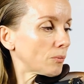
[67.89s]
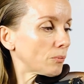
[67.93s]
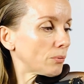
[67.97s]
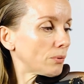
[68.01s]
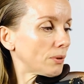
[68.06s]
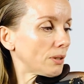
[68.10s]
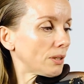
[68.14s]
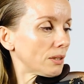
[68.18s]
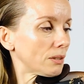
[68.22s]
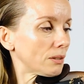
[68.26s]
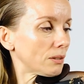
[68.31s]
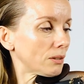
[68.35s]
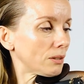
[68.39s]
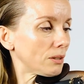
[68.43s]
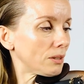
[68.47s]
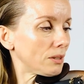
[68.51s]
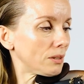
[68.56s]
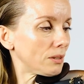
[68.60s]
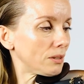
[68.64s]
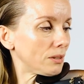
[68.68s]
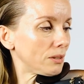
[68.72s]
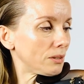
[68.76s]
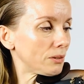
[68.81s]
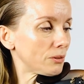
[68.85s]
bring it
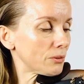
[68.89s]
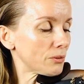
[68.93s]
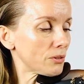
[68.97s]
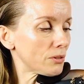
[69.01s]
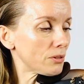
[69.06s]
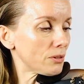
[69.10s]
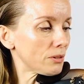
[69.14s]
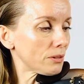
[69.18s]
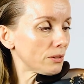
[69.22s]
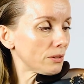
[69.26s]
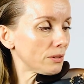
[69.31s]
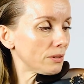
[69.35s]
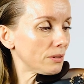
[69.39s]
closer